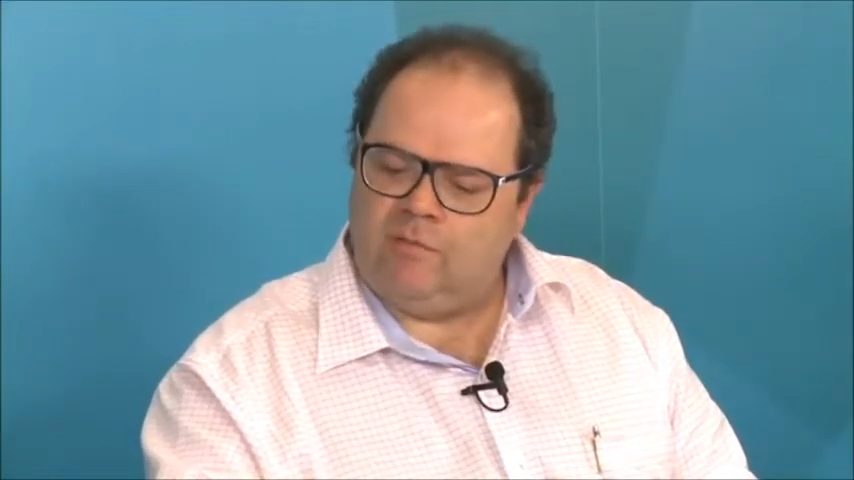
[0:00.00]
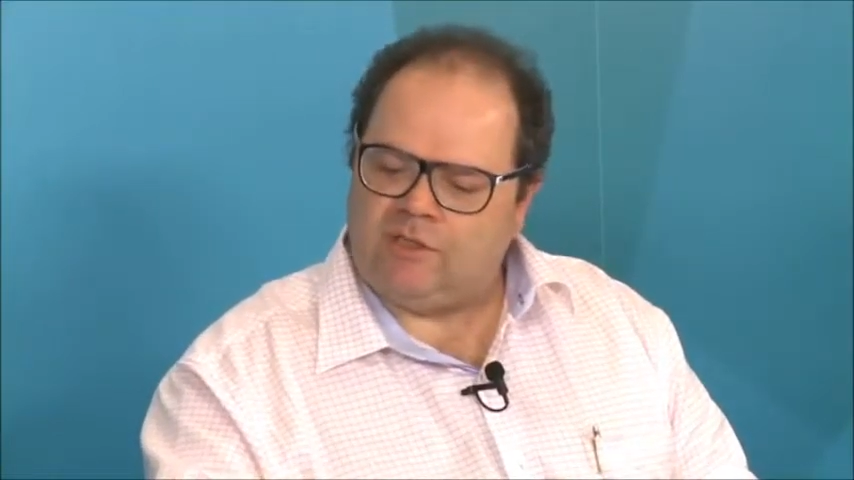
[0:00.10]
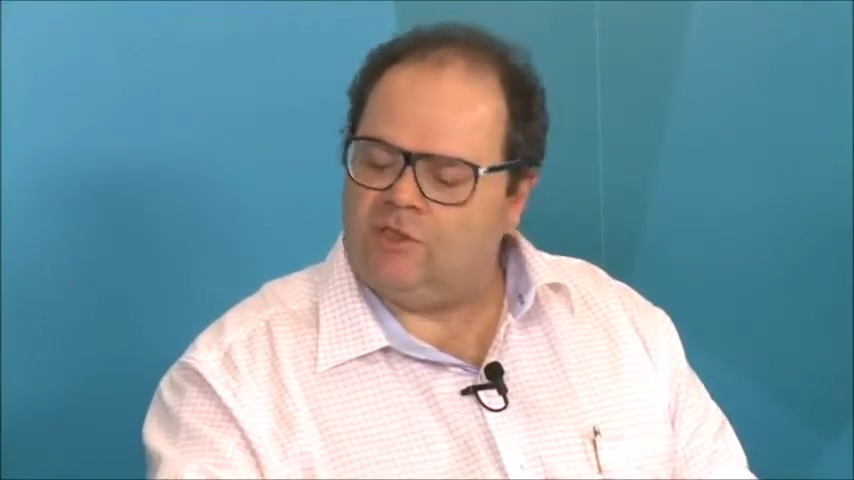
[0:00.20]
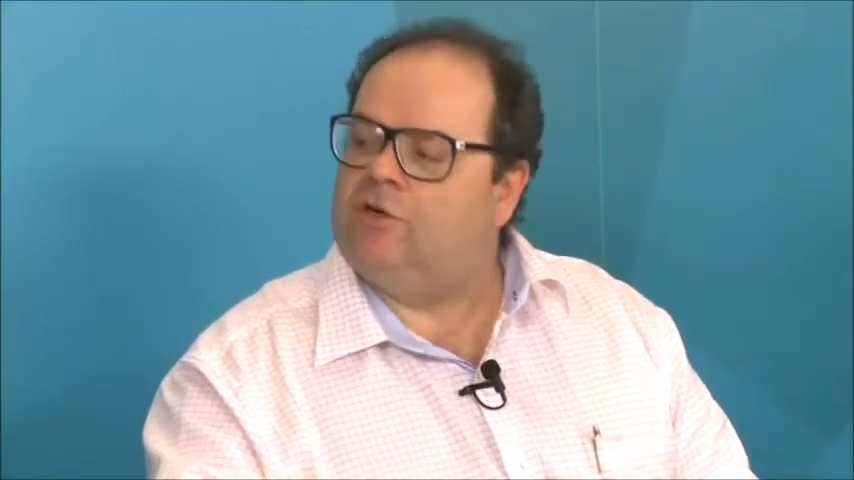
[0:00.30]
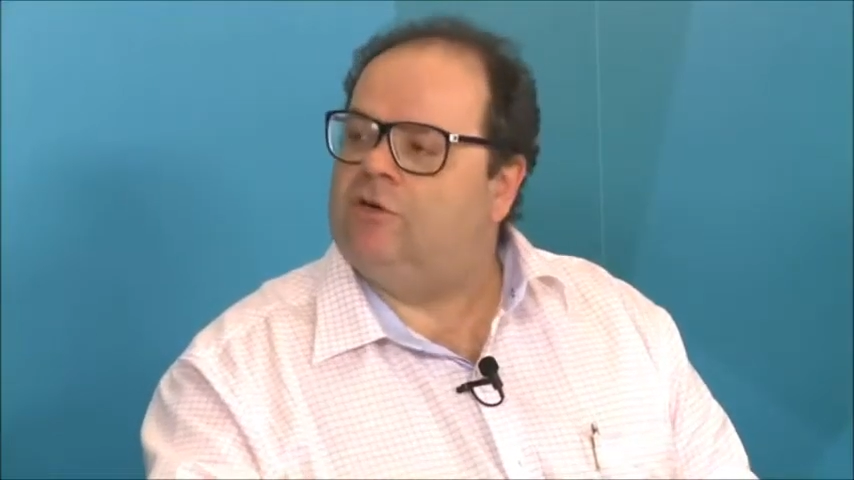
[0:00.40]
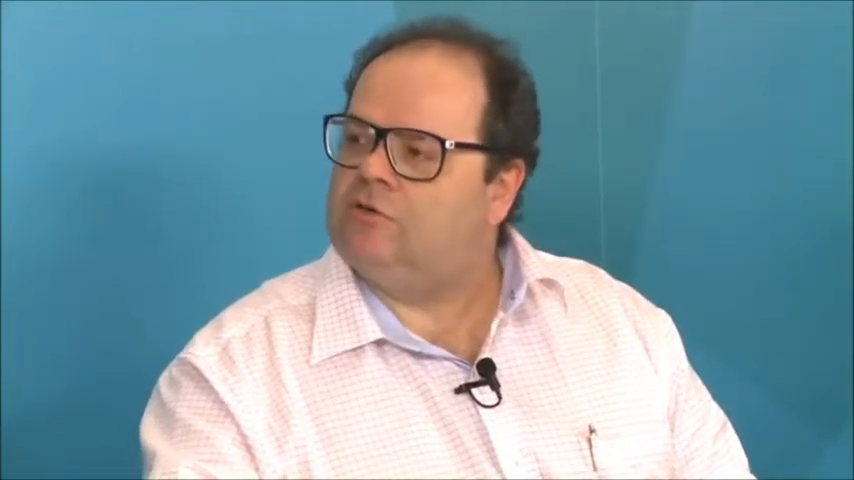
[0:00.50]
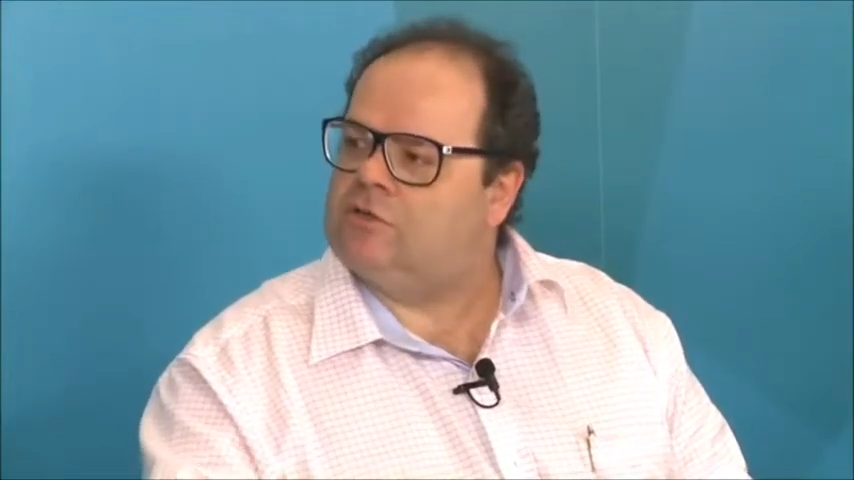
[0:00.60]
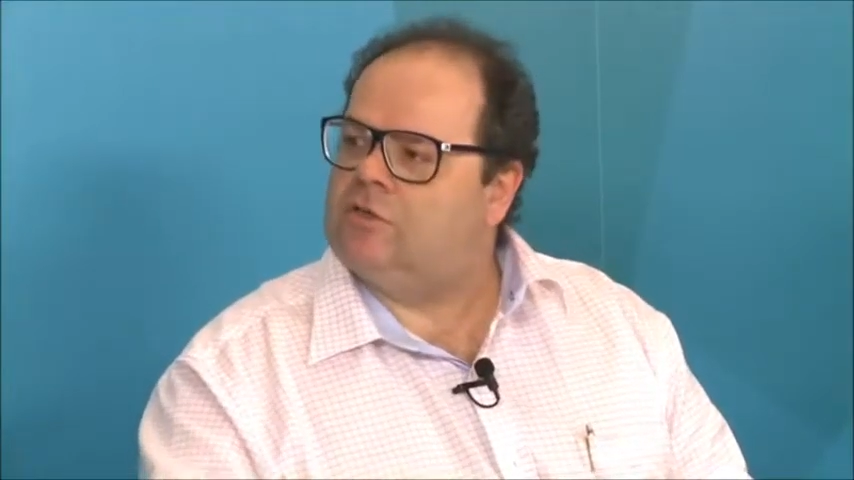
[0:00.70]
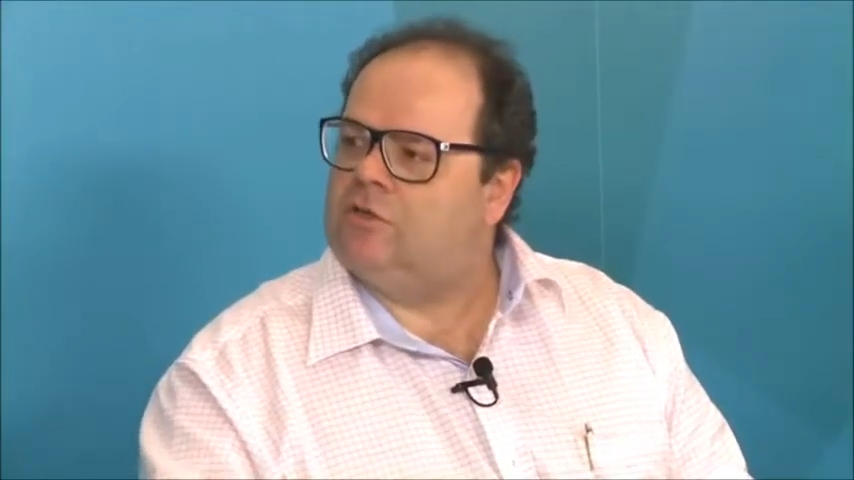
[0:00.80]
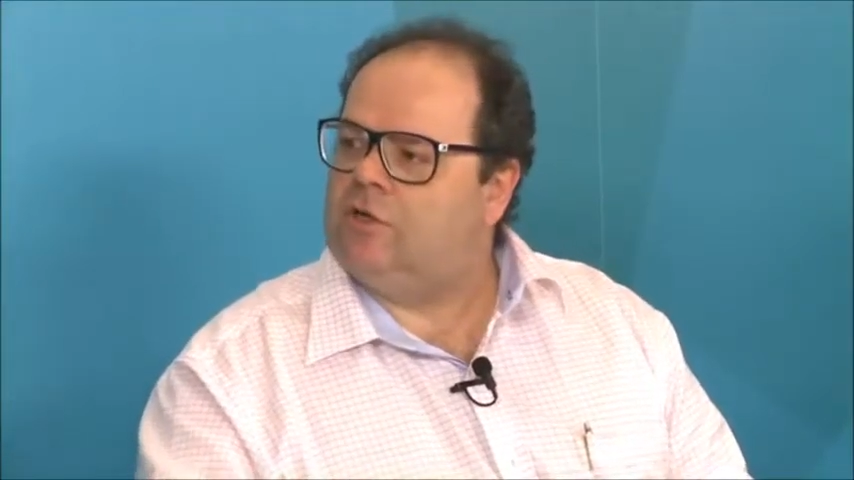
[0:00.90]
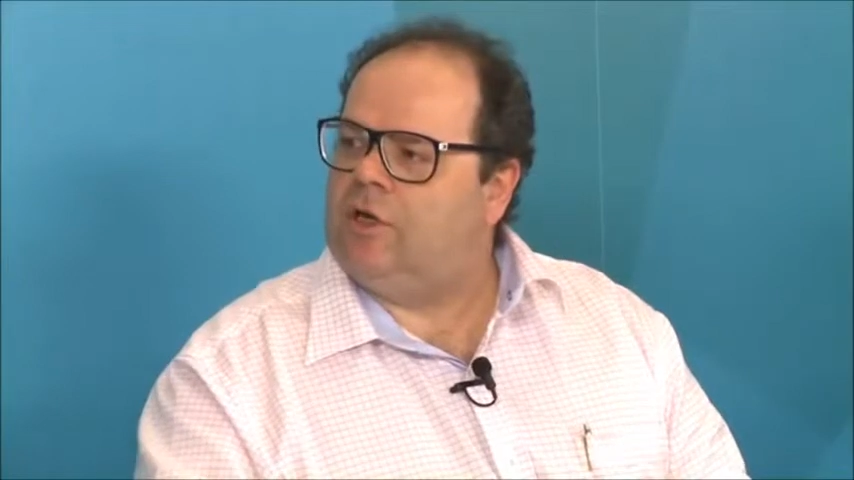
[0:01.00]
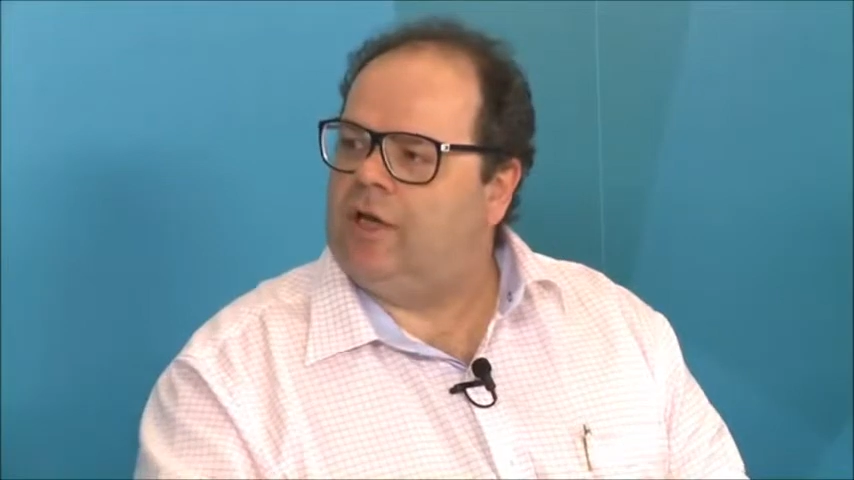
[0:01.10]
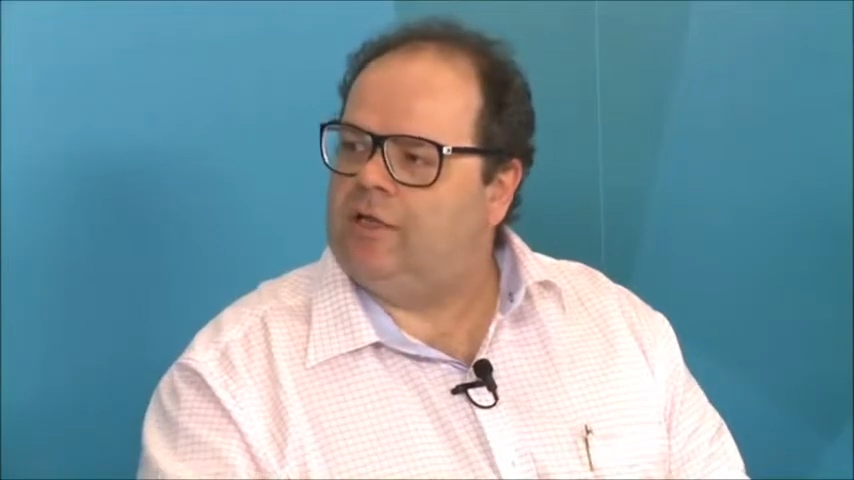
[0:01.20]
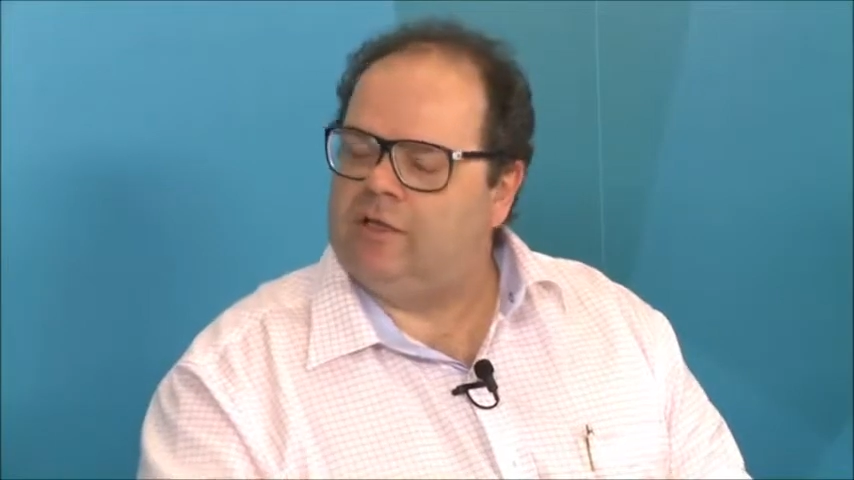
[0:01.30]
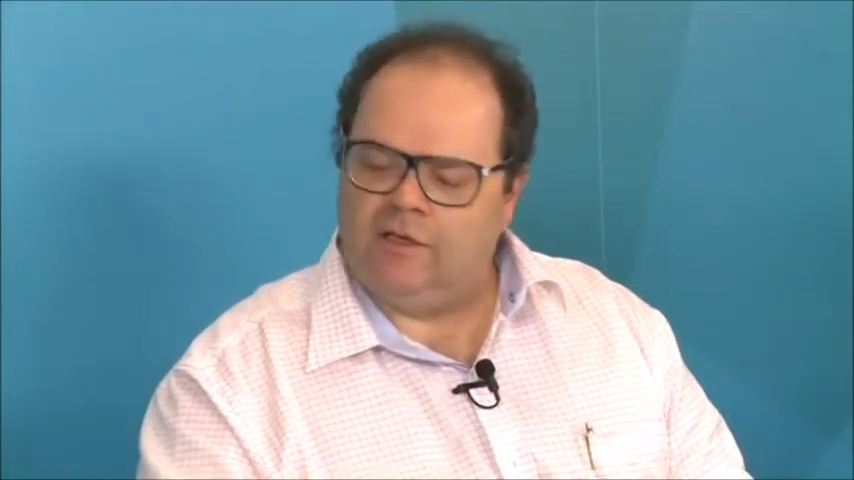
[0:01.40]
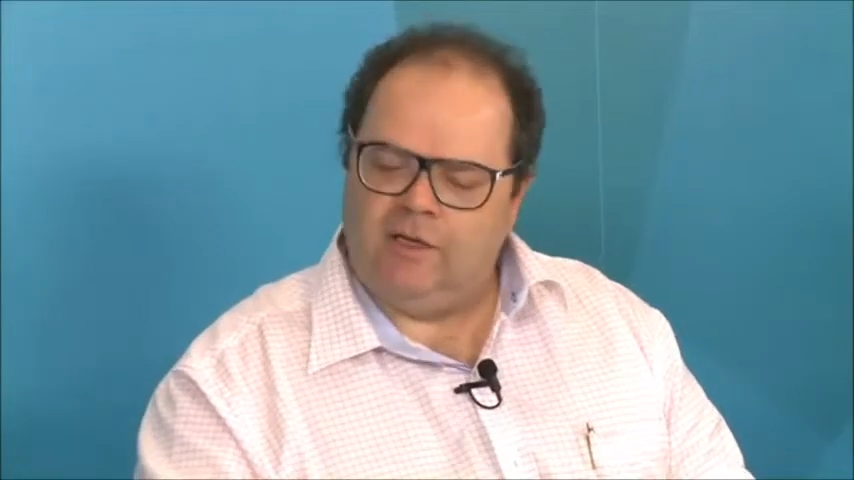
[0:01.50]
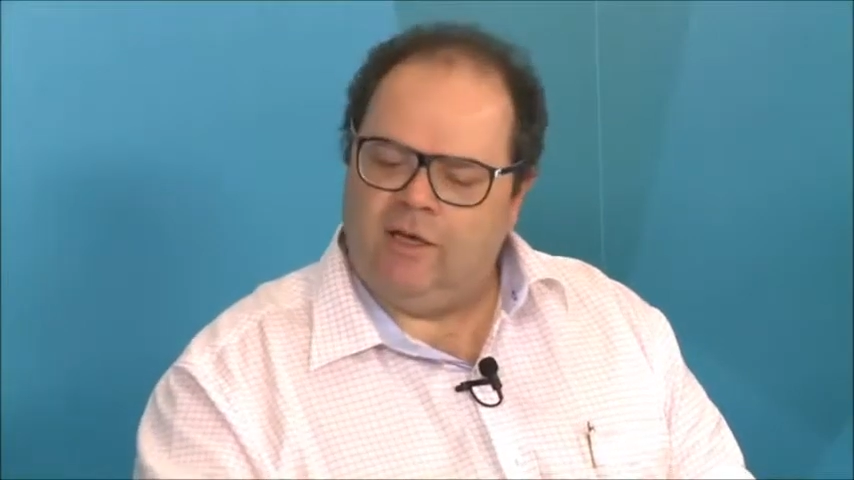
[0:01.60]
materials and